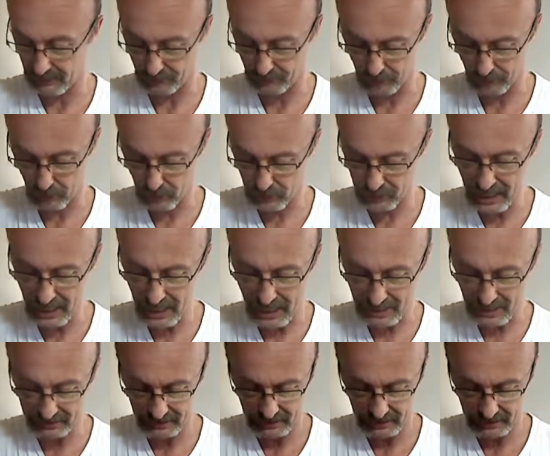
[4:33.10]
first
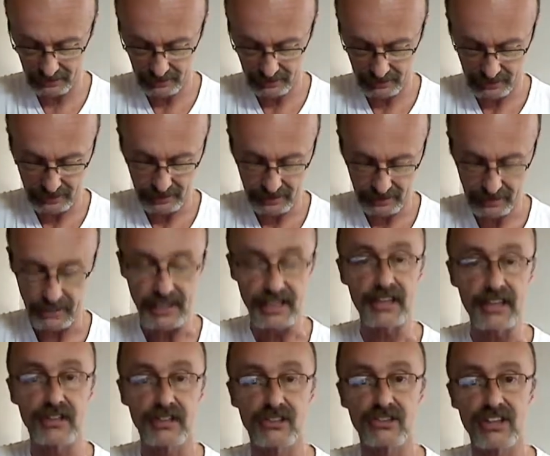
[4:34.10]
set,
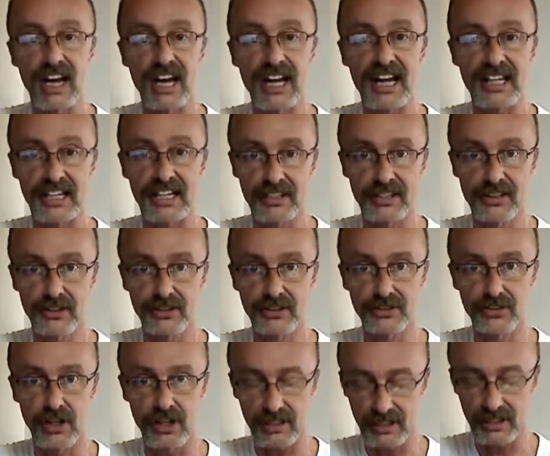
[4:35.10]
is tied into the
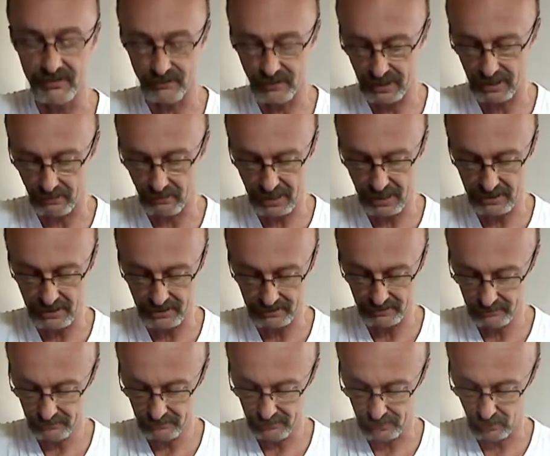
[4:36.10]
star
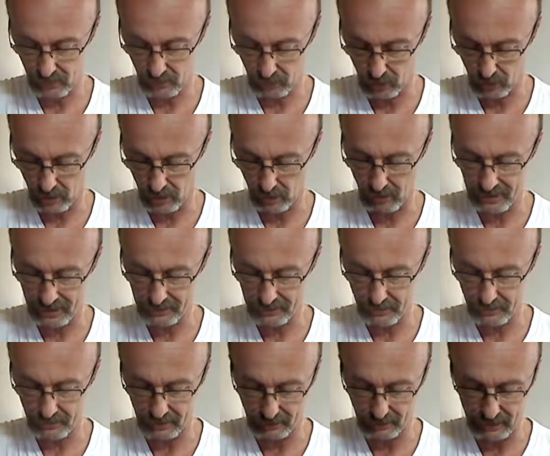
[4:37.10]
configuration. So coil 1,
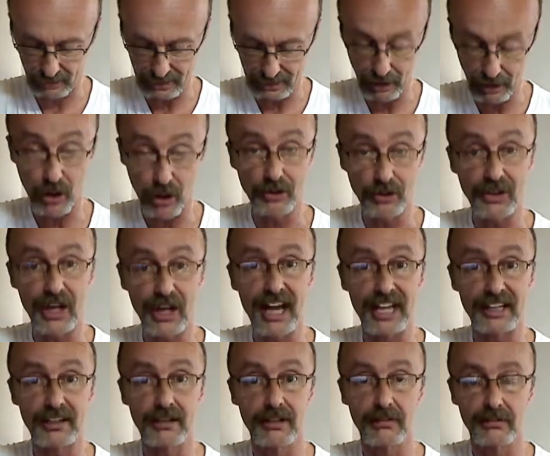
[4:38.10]
2, and 3 all
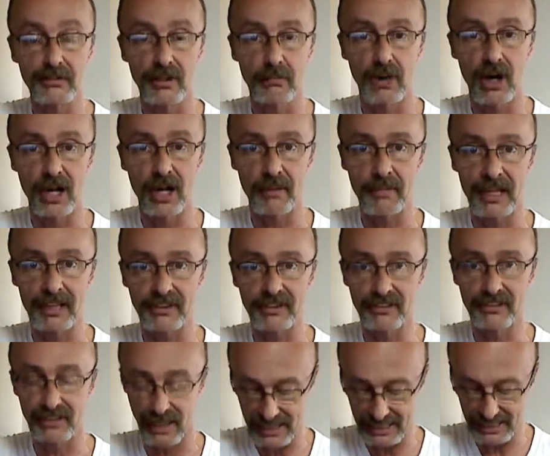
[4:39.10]
tied, the bottom
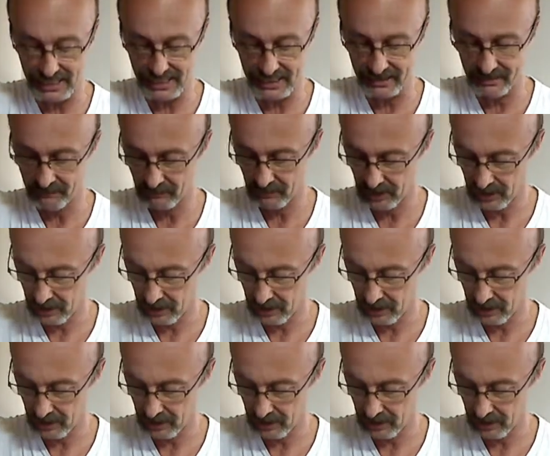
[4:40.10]
end tied in.